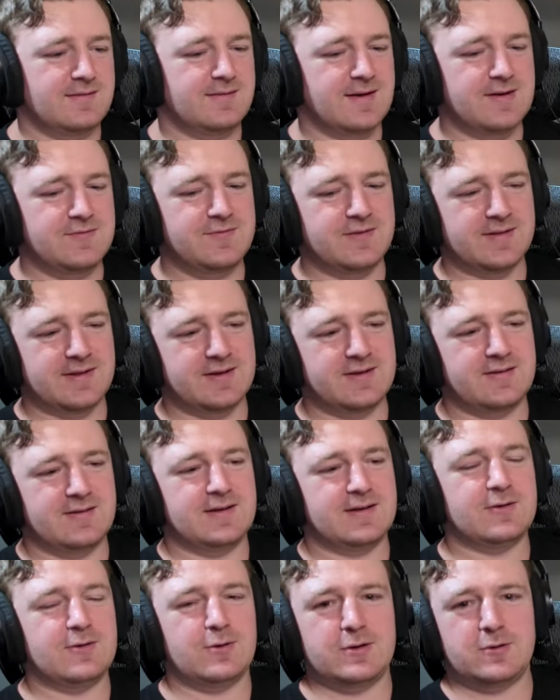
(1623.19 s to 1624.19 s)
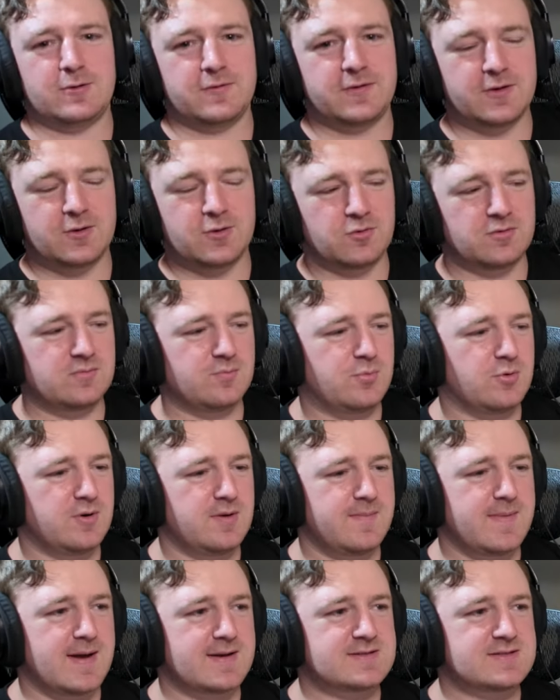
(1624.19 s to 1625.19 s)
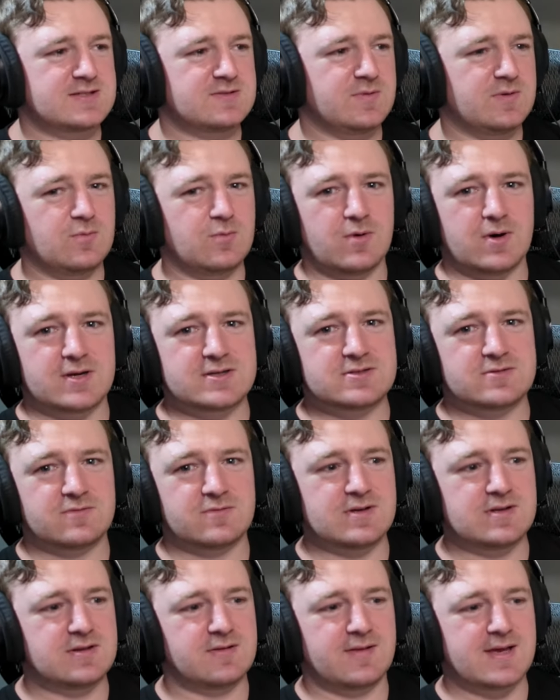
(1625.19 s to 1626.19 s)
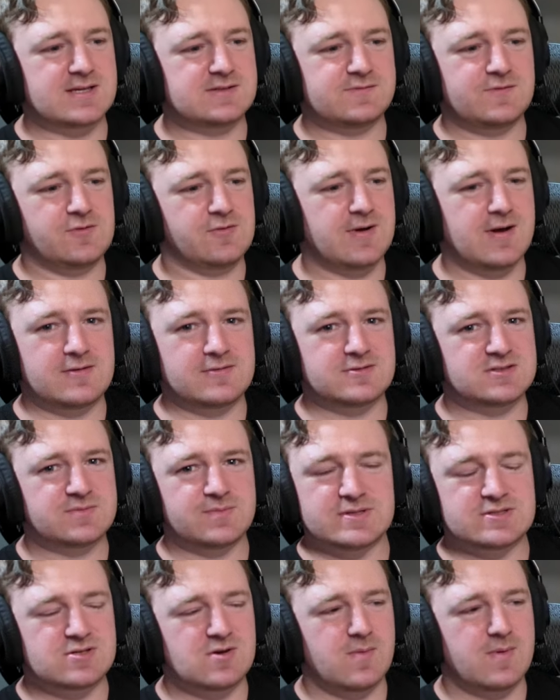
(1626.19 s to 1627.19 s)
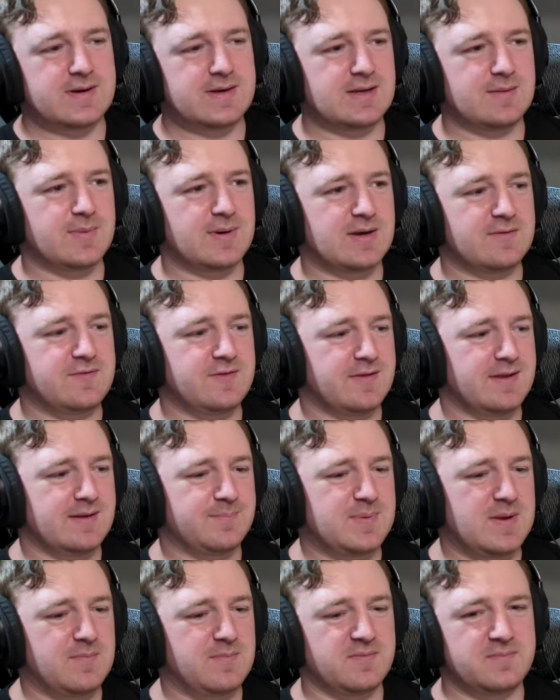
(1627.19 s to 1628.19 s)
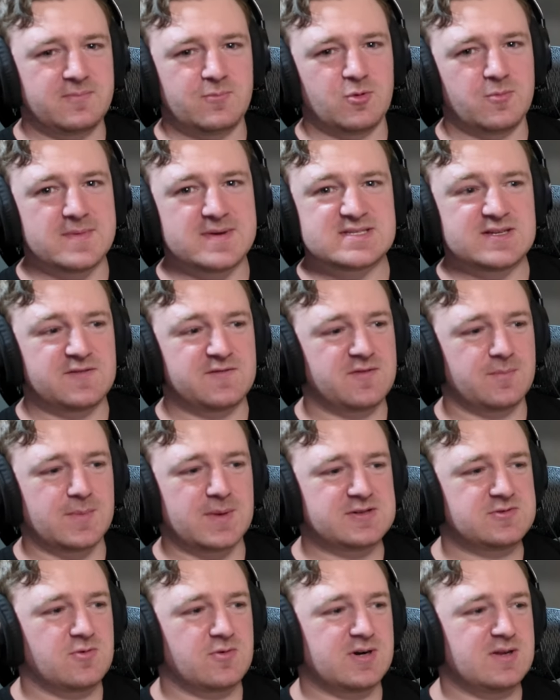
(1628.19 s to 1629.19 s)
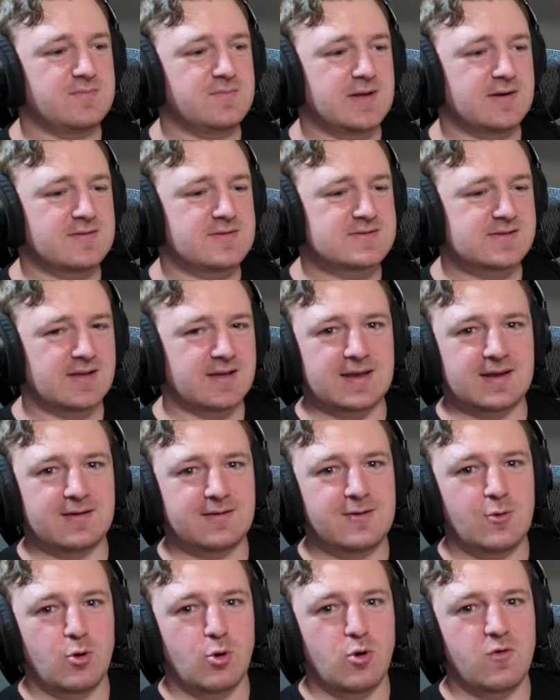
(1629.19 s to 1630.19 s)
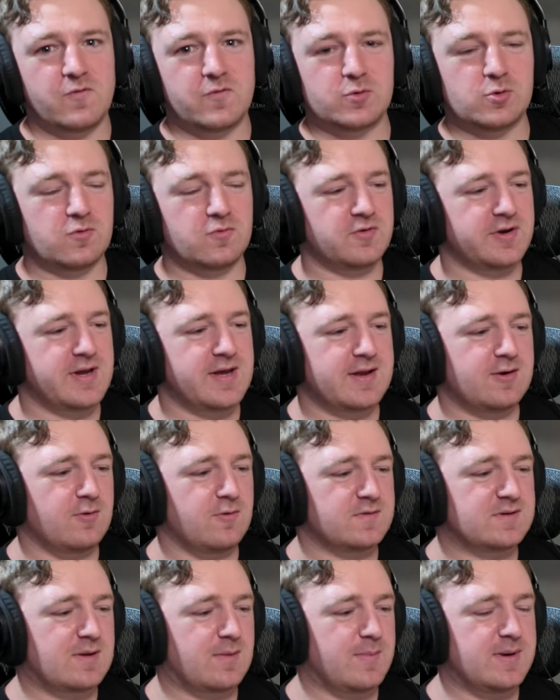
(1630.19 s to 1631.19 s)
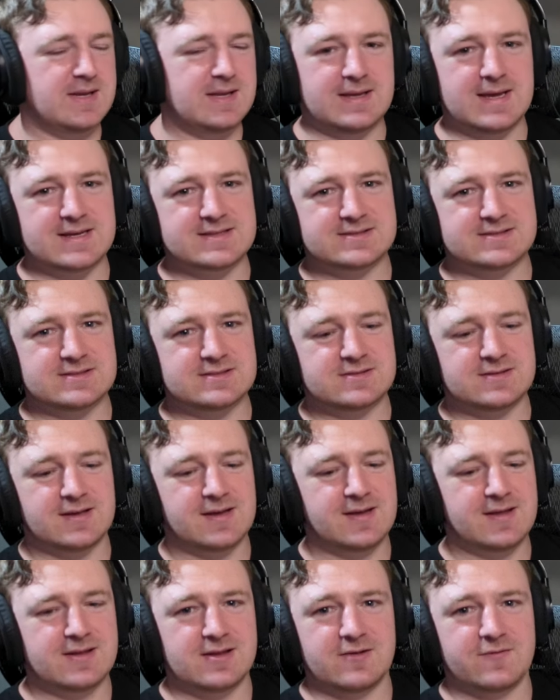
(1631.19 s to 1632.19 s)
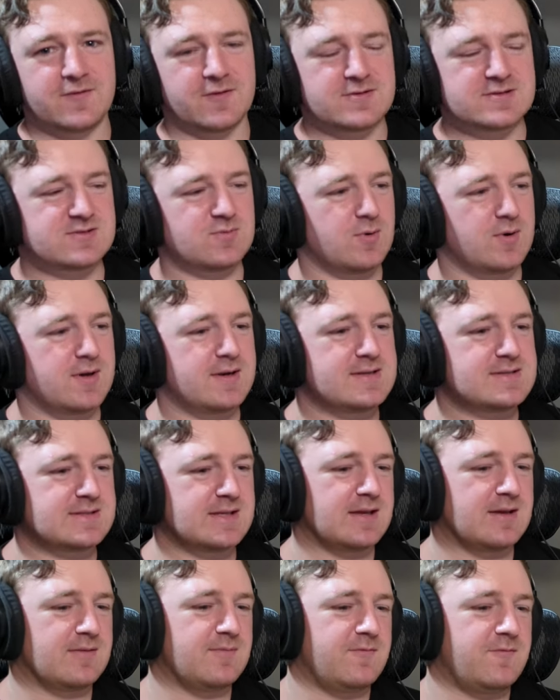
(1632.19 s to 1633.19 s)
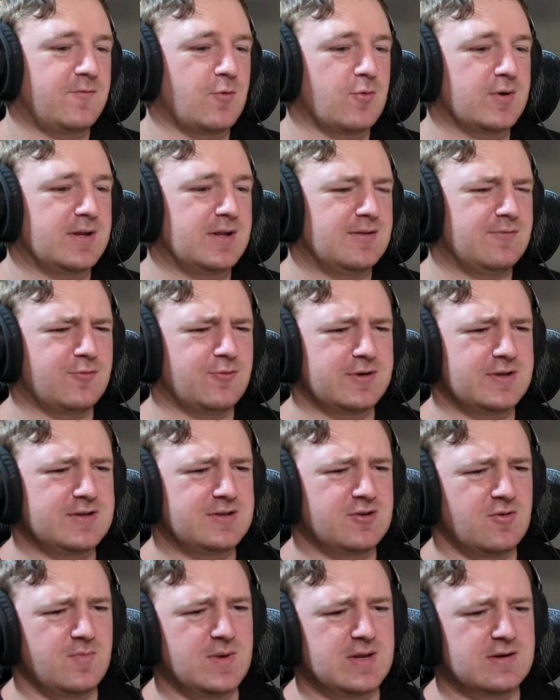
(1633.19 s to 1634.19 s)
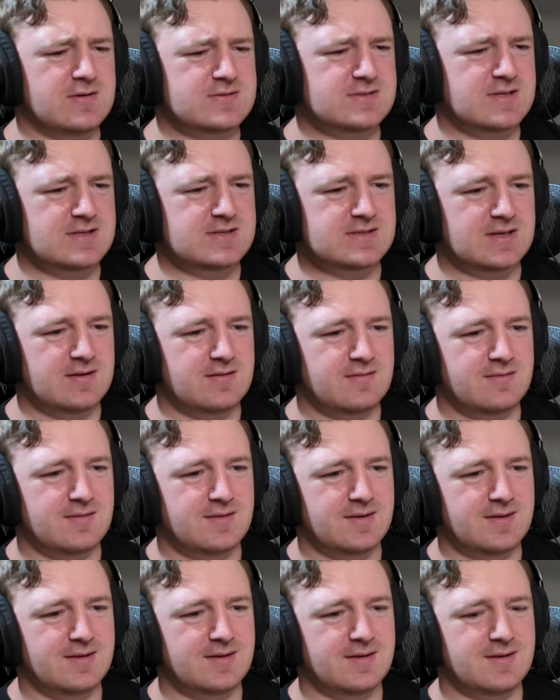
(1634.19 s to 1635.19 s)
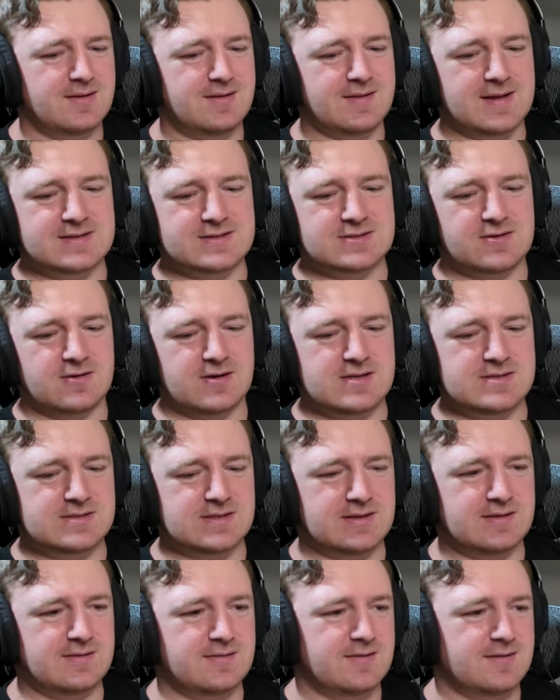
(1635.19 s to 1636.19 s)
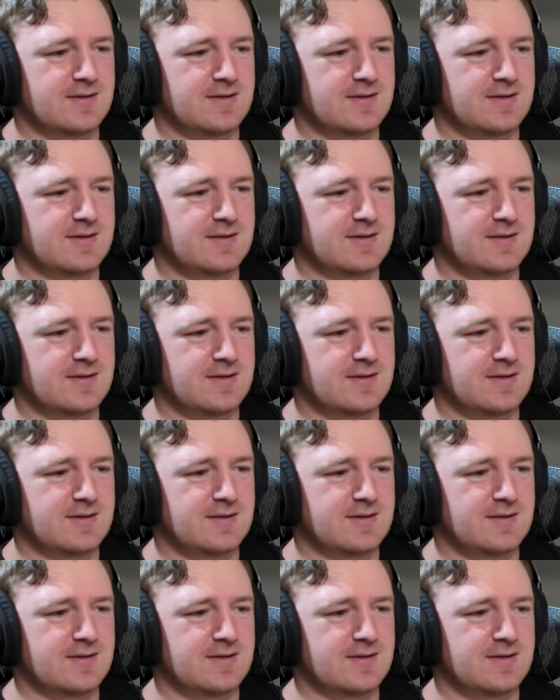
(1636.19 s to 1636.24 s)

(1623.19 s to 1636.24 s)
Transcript: I feel like in all, in all the golden point matches we'd watched the last few rounds, there's been so many, but I feel like people were missing from like 20 meters, like over and over again over time. And he kicks this, the first one is like 40, 42 meters, they said. That's crazy.